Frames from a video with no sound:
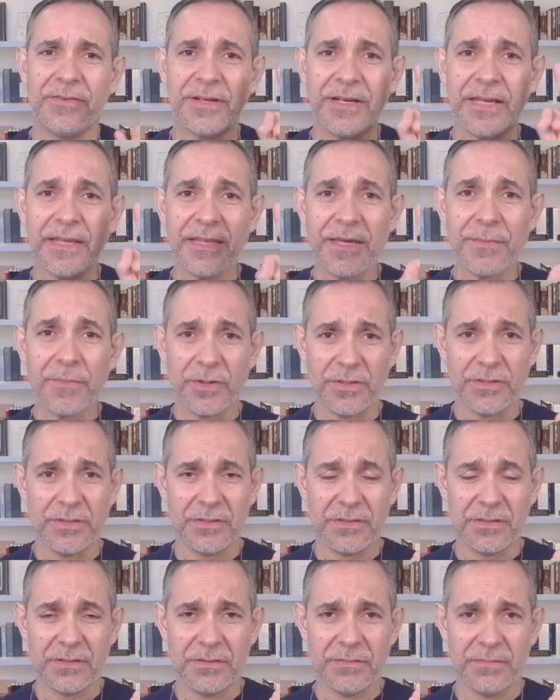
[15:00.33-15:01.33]
three
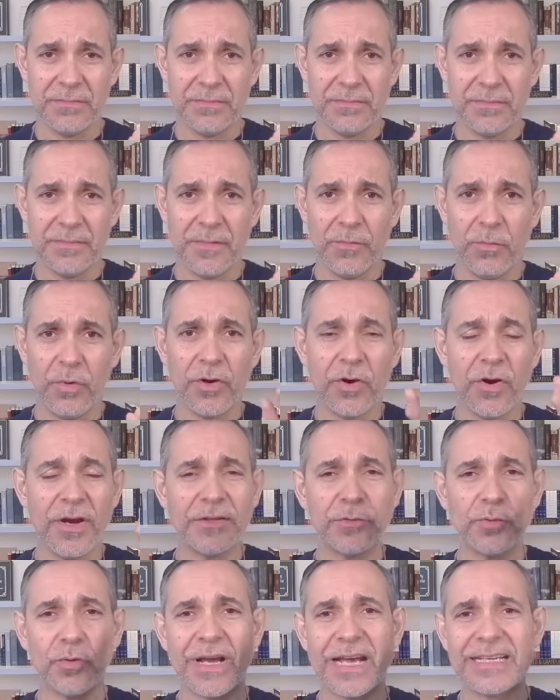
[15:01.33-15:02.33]
demons. We're
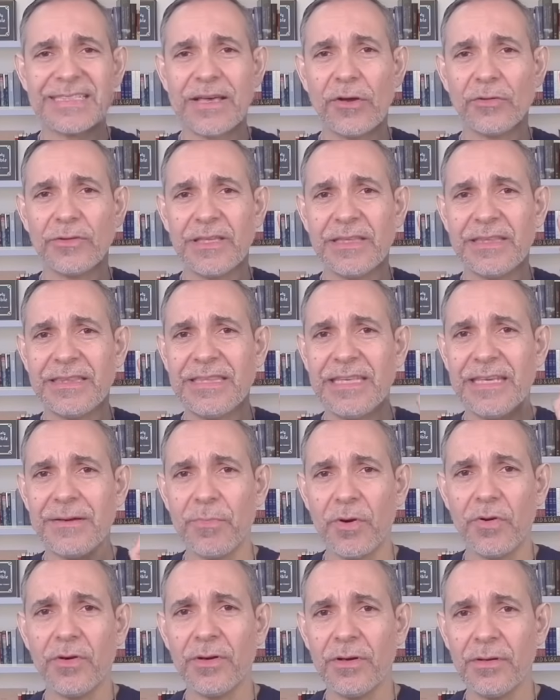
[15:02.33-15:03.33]
going to cast out the
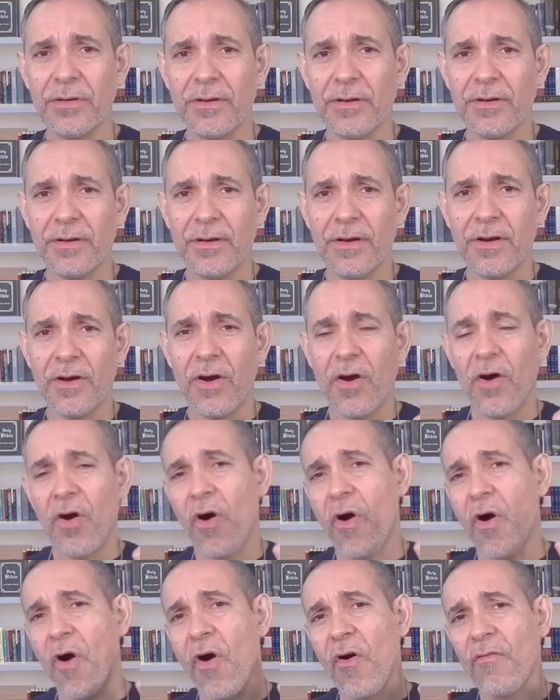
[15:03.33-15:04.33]
demon
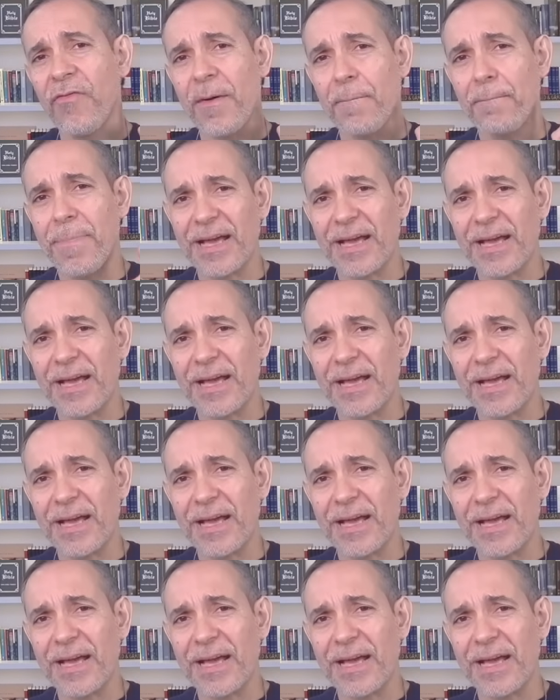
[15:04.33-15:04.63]
of